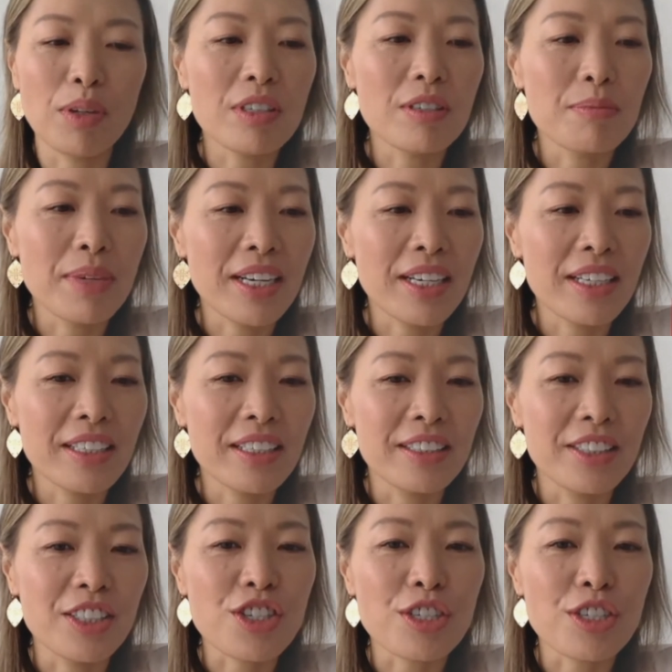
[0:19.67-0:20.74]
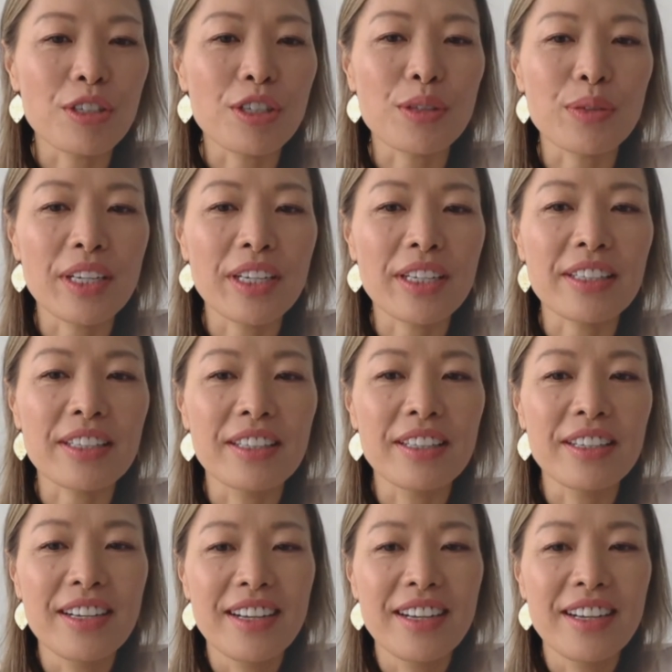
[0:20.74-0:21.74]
bulk of my initial career,